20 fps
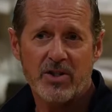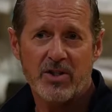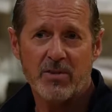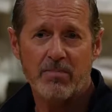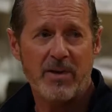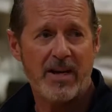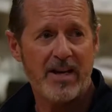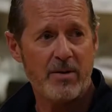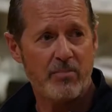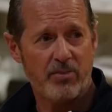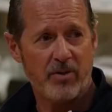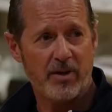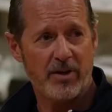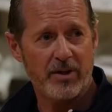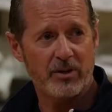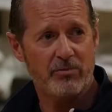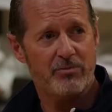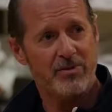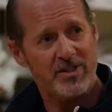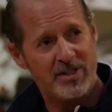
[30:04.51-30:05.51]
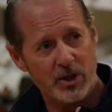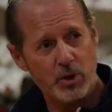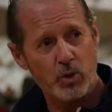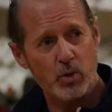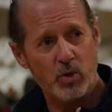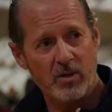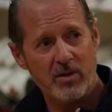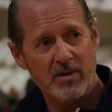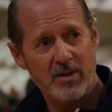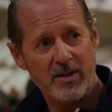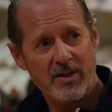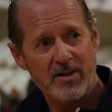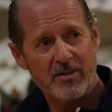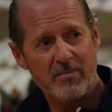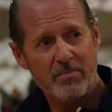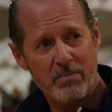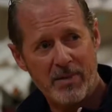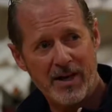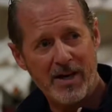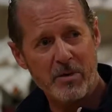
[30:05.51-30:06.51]
a byproduct, a residual
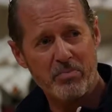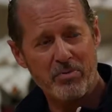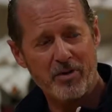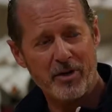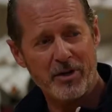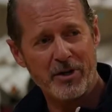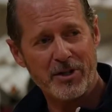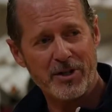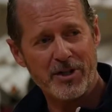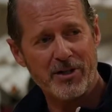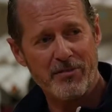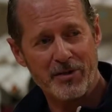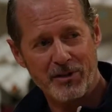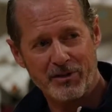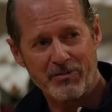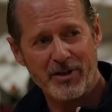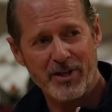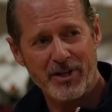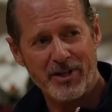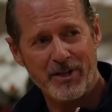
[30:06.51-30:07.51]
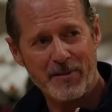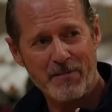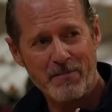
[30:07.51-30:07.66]
byproduct of the training.